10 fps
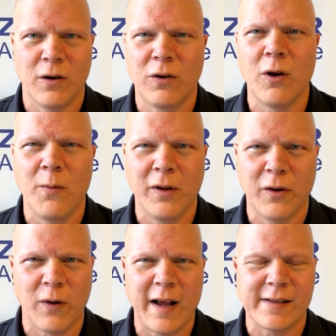global
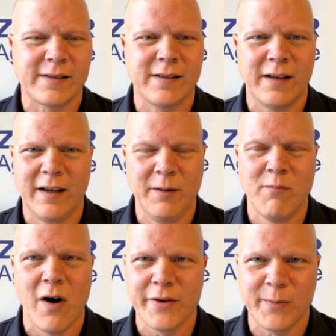unrest in
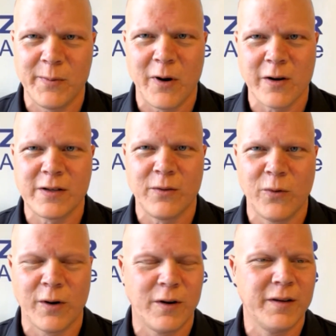multiple parts of the
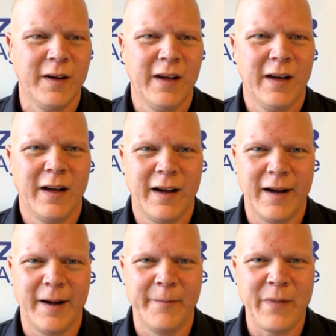world
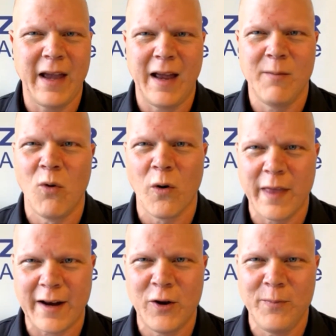and more
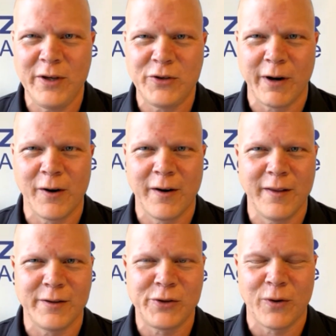that could be triggered
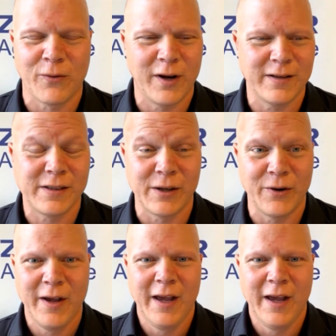in the short run. So